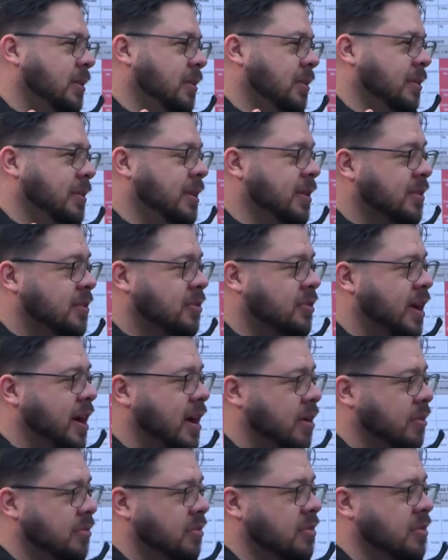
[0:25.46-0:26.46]
These
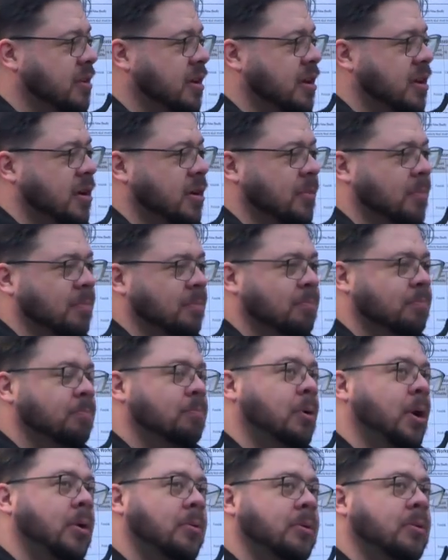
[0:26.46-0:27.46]
clouds are
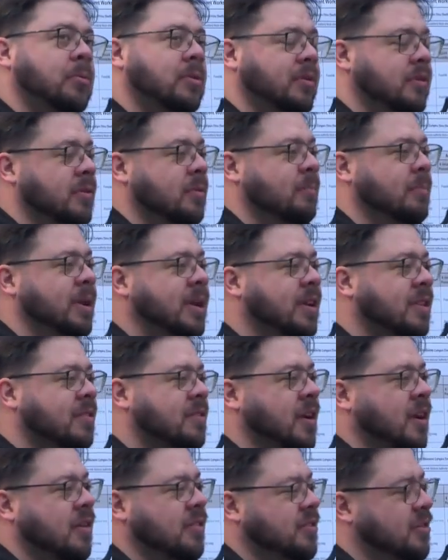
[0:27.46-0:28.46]
probably one of the biggest
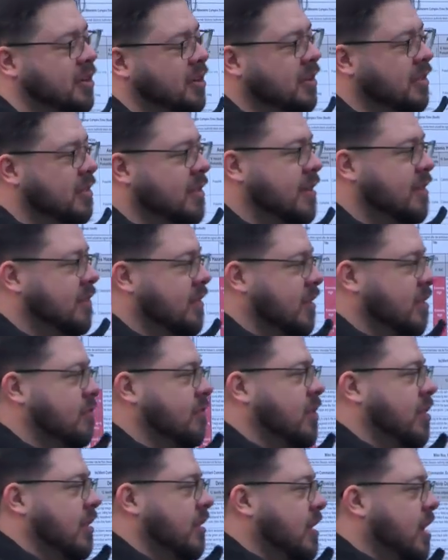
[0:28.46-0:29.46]
signs you're going to see of this
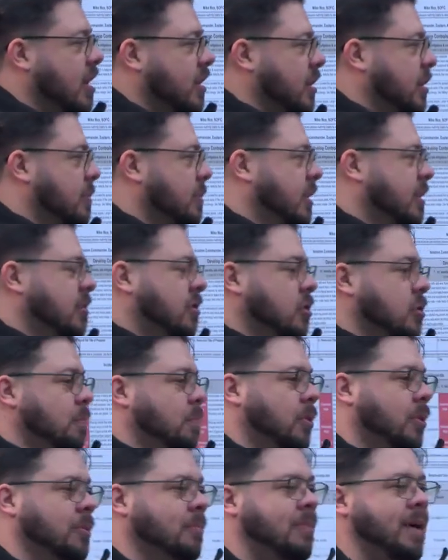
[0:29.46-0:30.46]
front. Not going to be
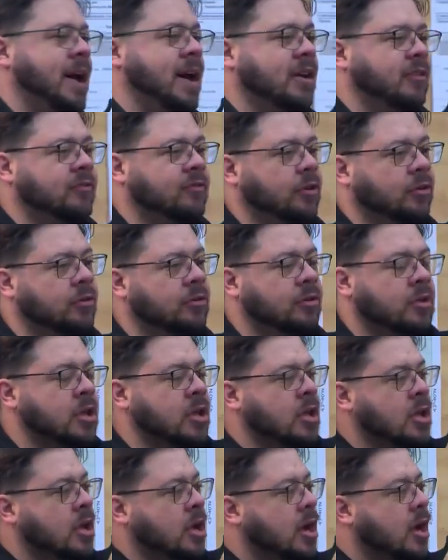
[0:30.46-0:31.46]
super impactful.
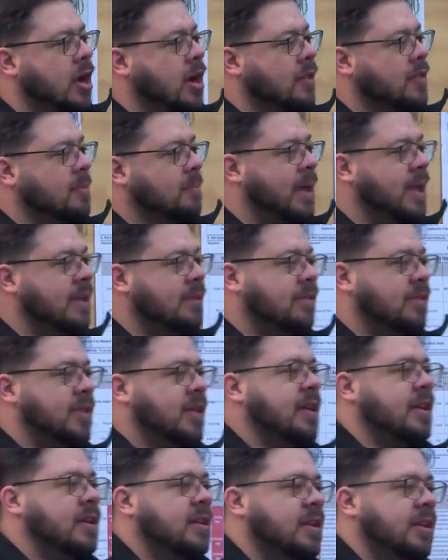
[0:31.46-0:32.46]
The main
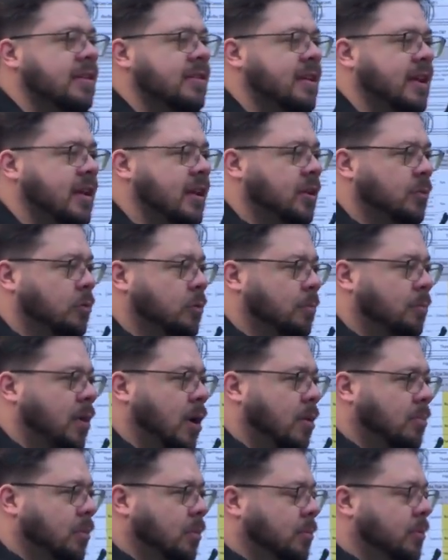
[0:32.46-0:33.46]
thing is that it will
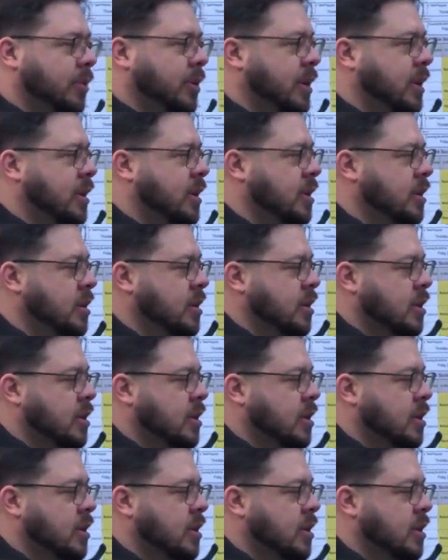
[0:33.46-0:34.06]
probably